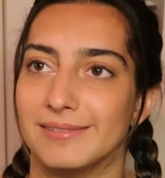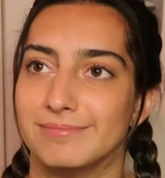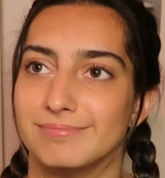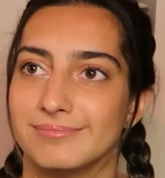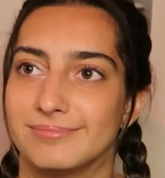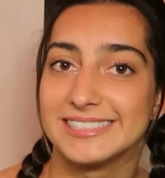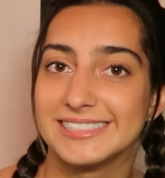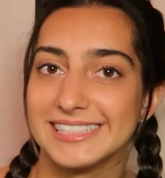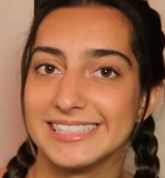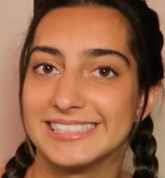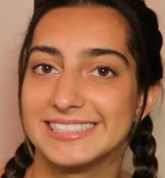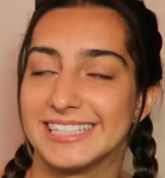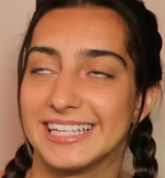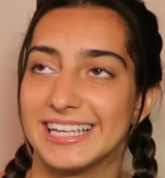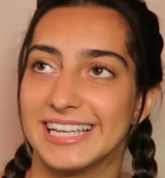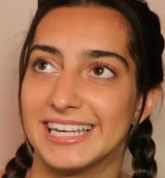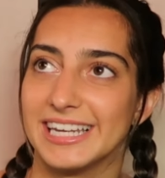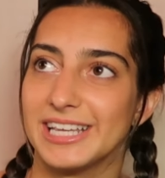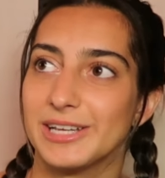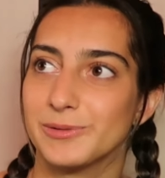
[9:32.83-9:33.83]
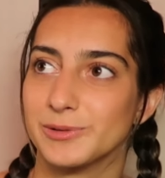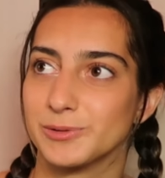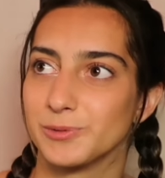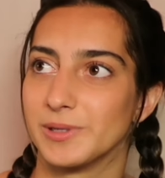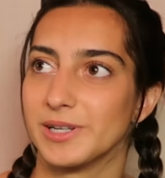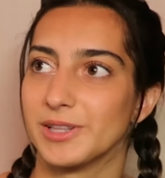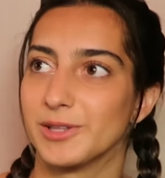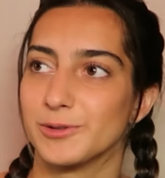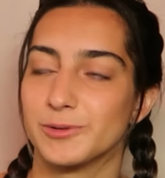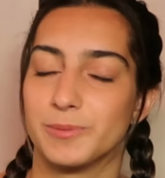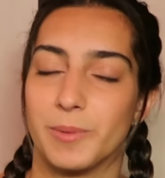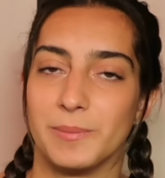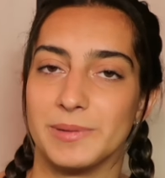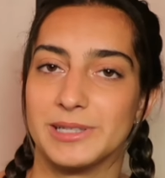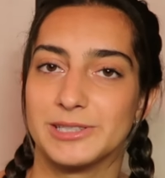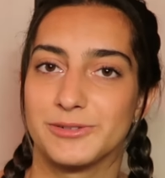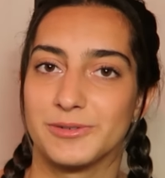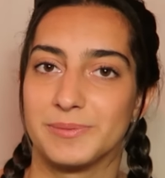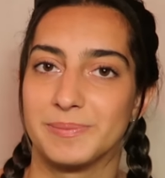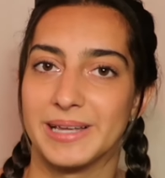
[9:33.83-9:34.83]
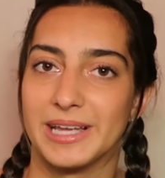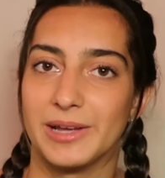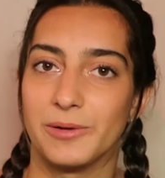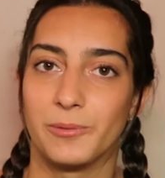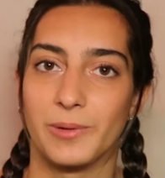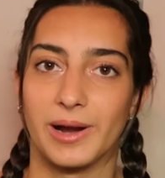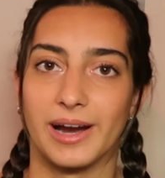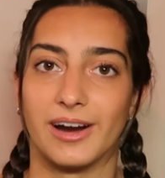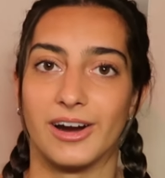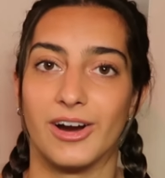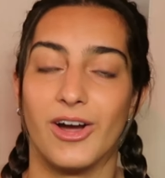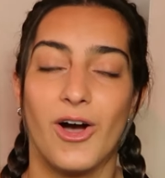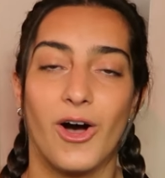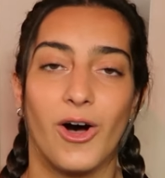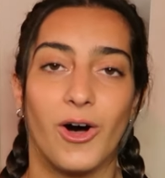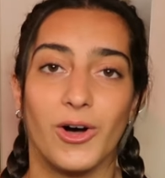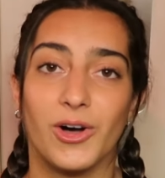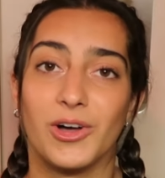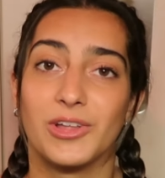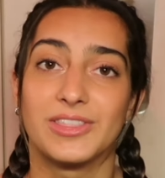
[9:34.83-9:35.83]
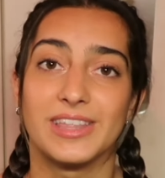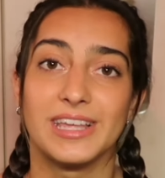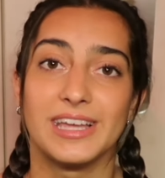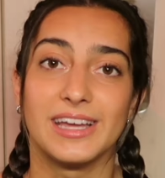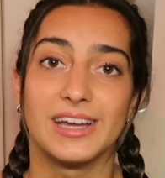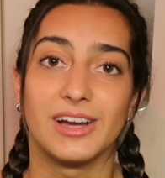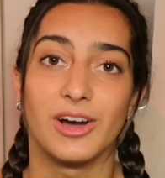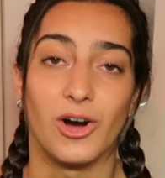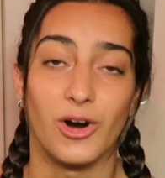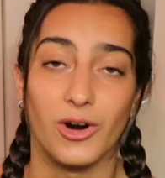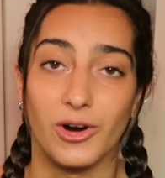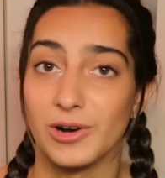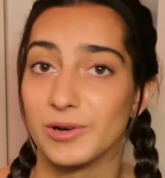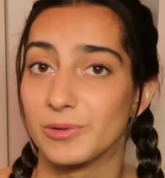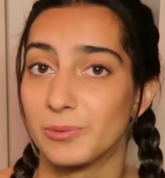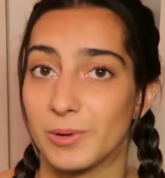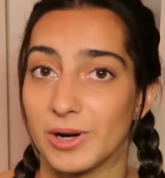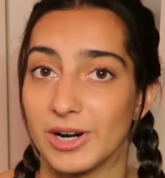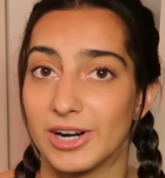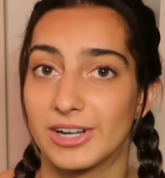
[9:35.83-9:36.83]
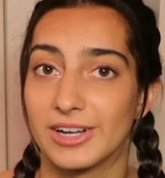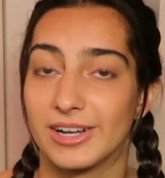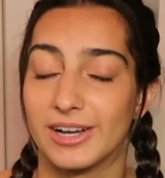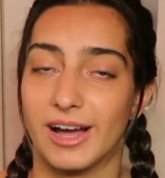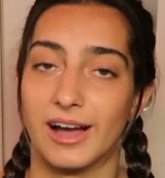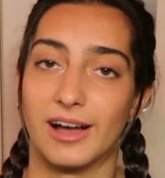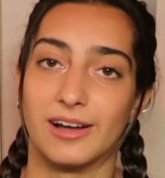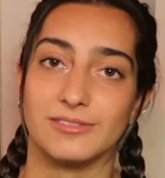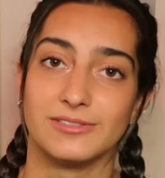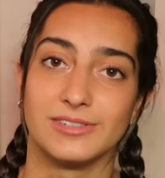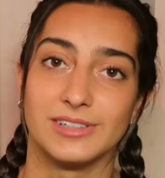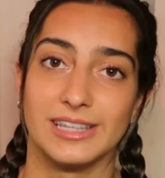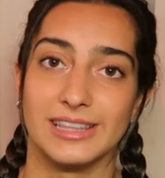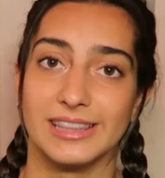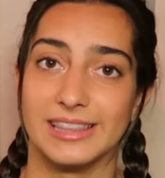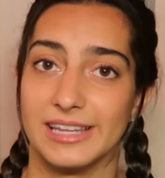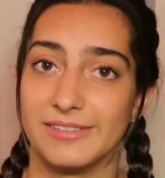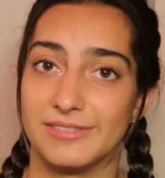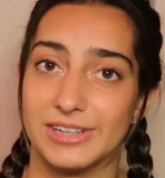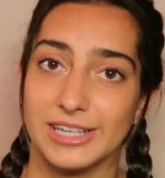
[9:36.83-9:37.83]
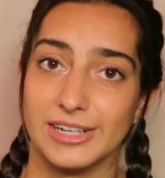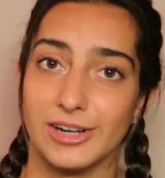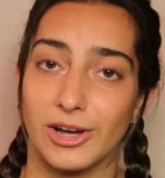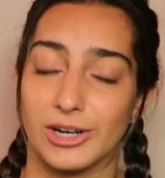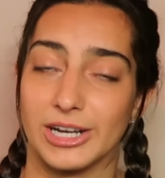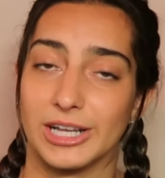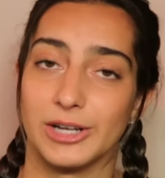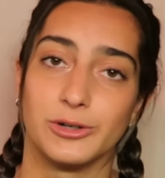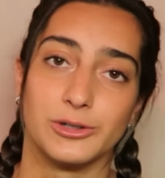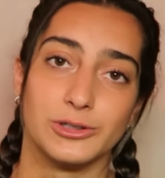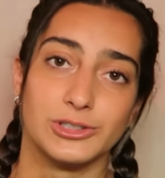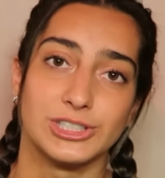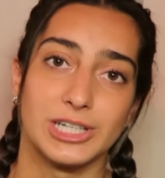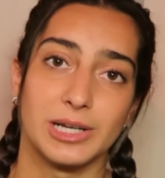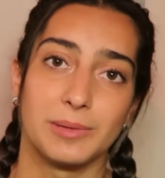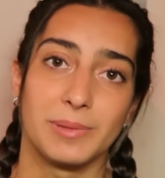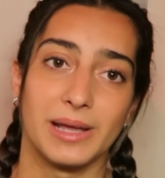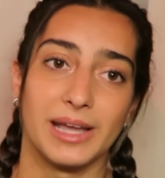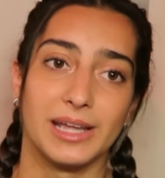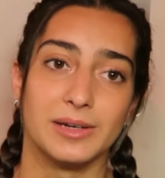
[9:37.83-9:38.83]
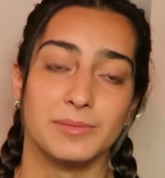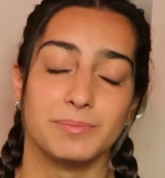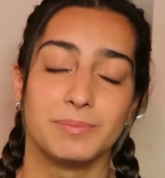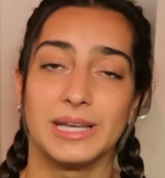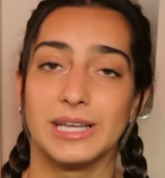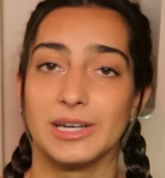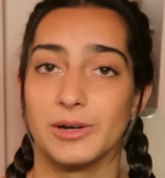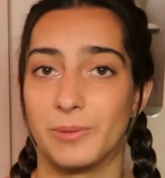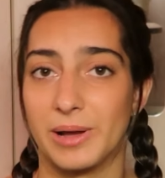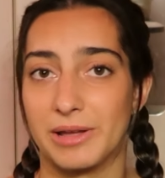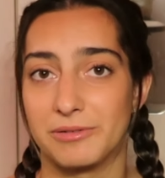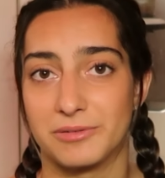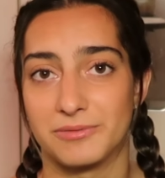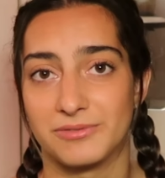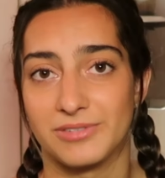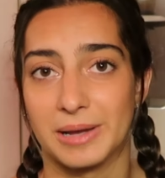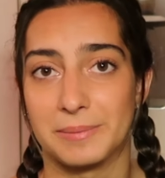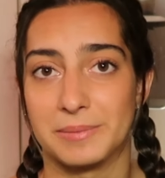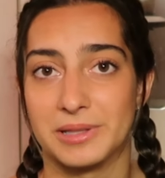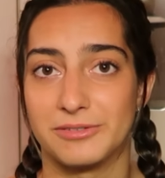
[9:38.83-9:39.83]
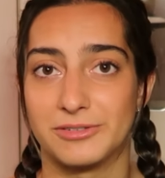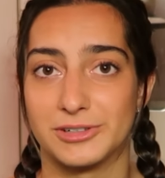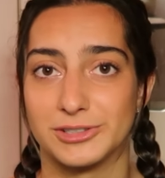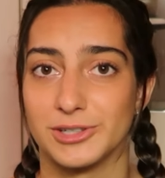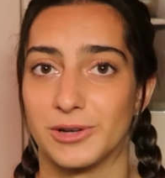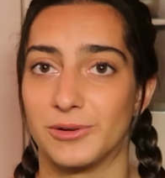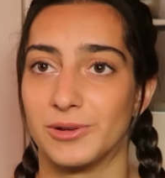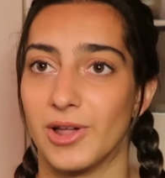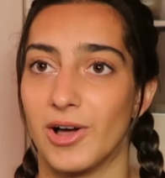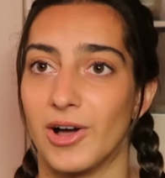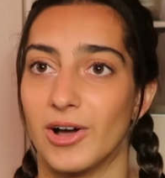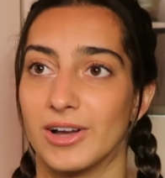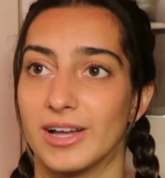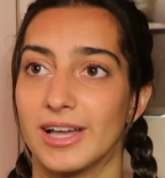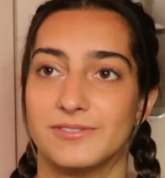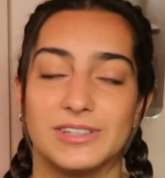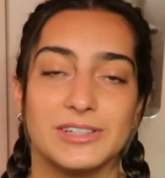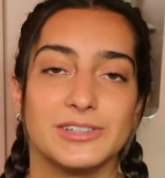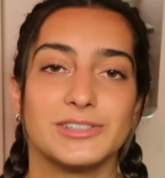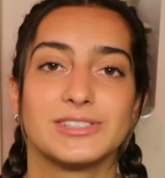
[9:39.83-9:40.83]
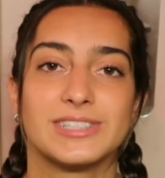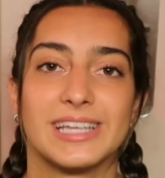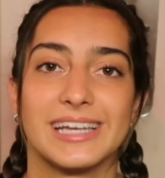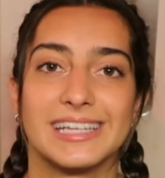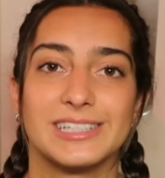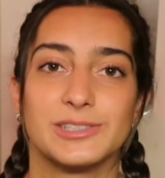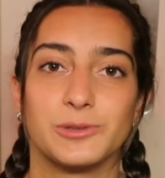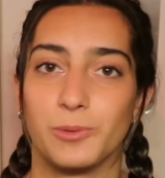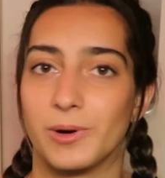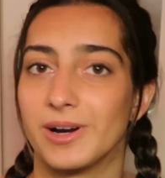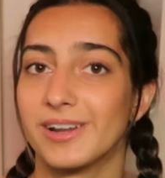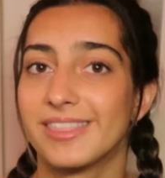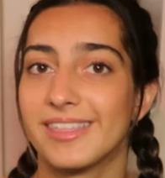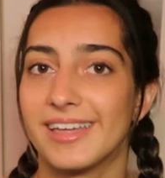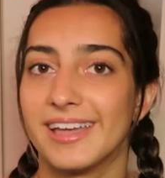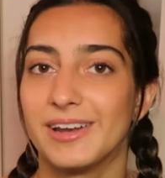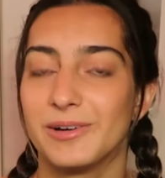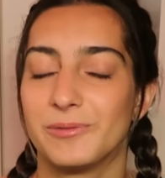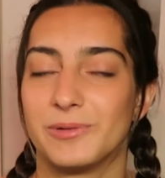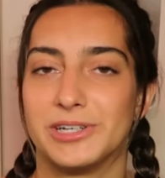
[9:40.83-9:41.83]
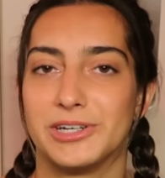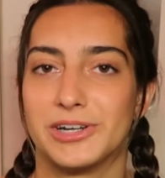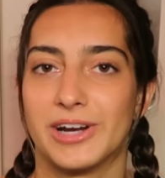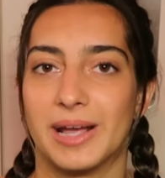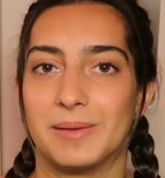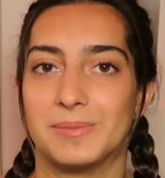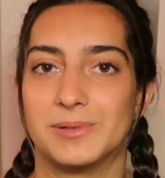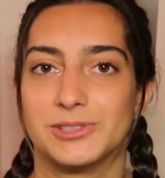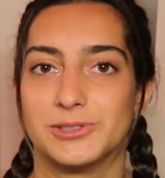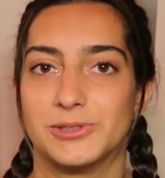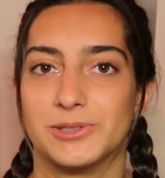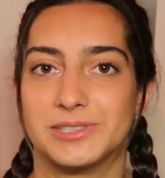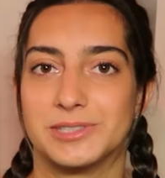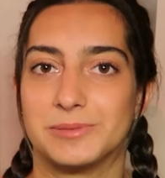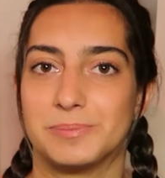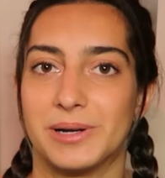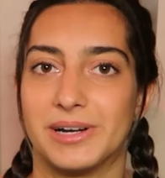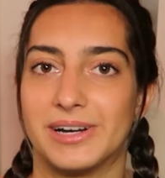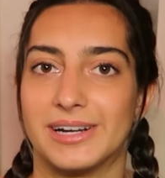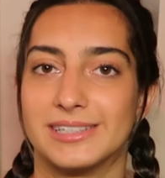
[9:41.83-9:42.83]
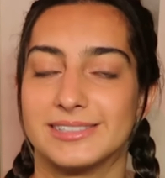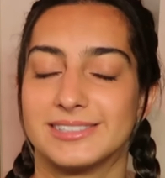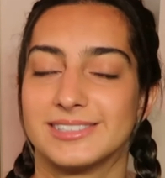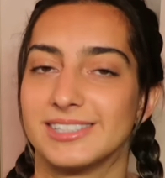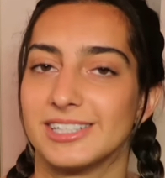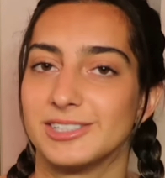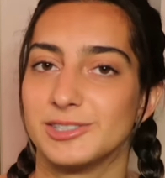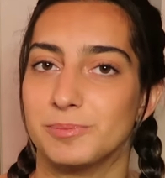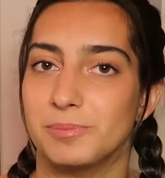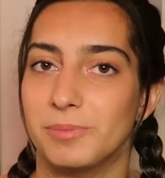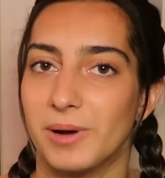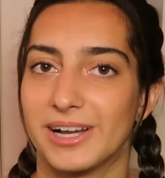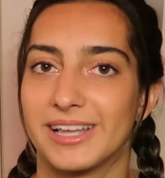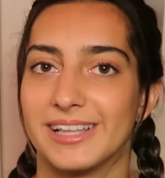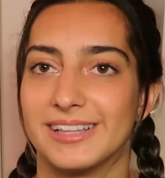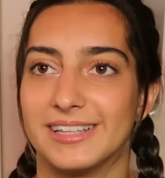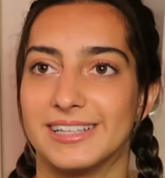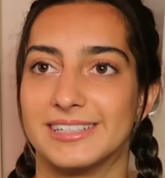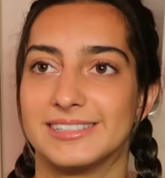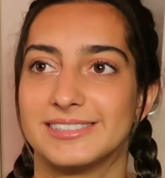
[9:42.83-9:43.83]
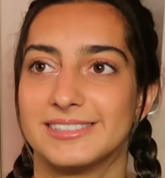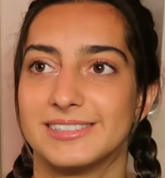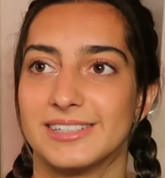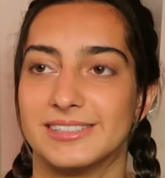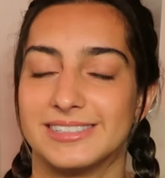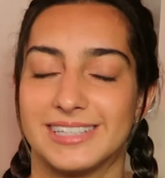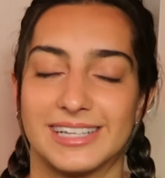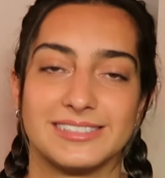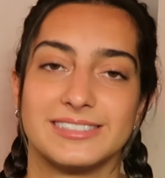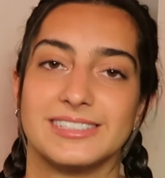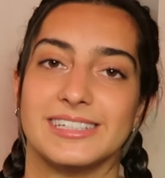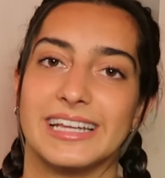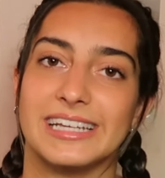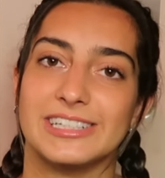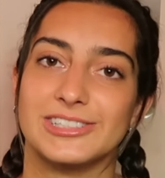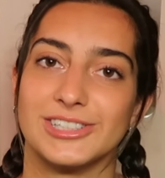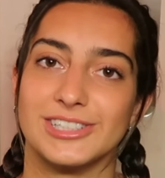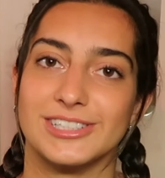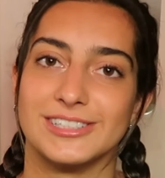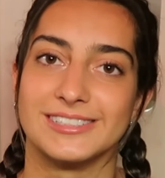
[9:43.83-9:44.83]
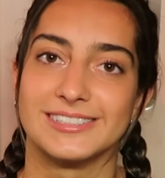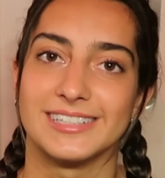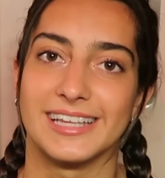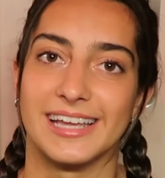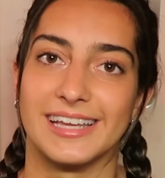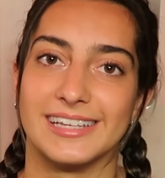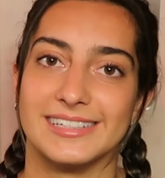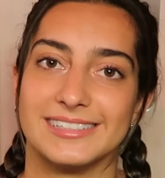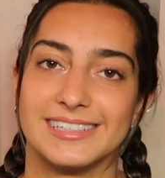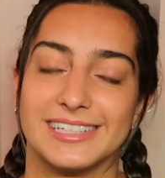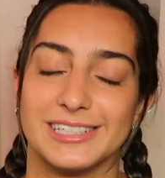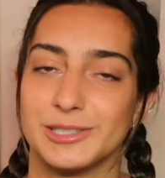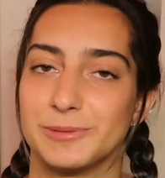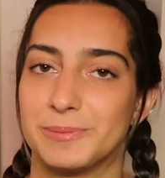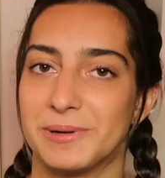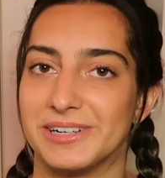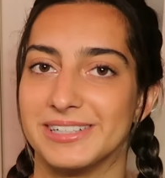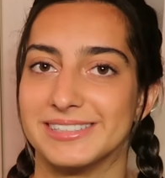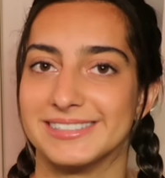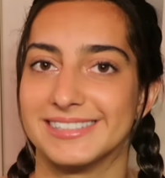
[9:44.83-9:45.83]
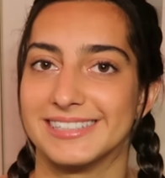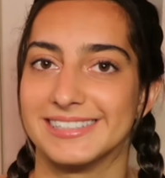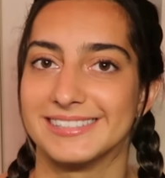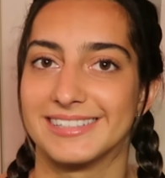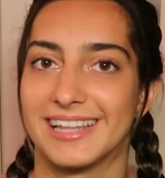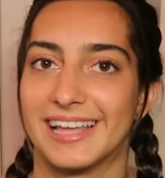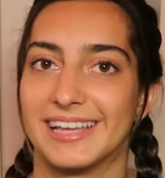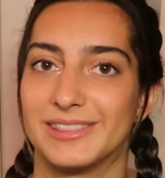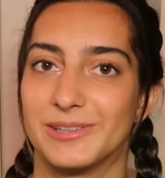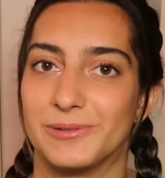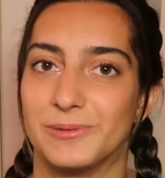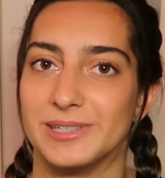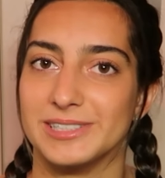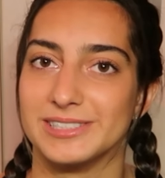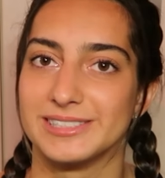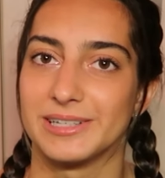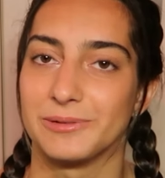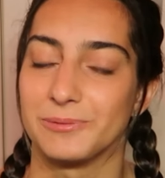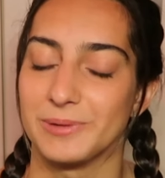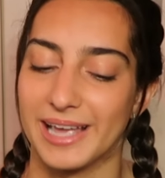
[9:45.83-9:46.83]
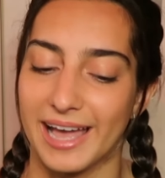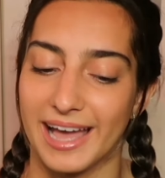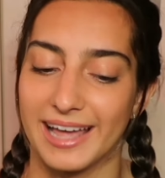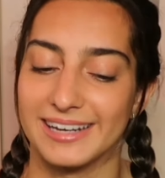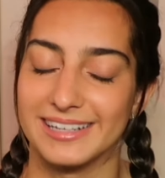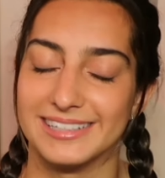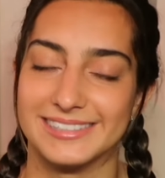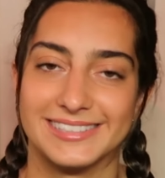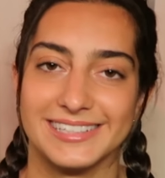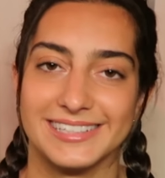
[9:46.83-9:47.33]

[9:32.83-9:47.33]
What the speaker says: Honestly, Tahiti was one of those moments for me where all the hard work of living on a cruise ship and being away from family for so long feels like it's worth it when you're able to experience such bucket list destinations and experiences like the ones that we had in